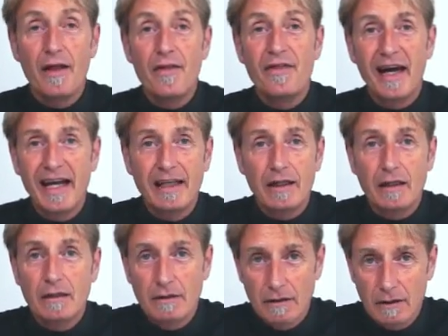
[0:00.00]
then
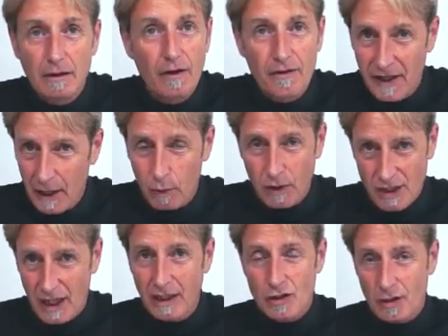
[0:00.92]
they were
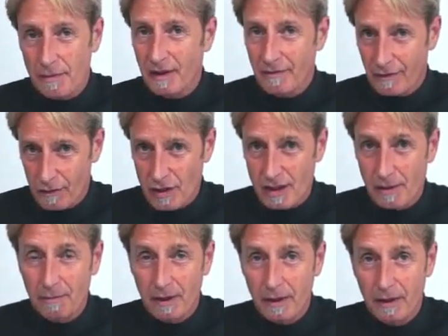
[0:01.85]
saying something very
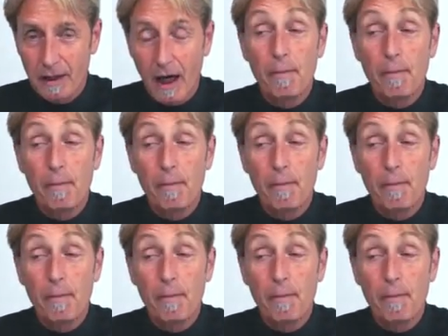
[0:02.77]
similar,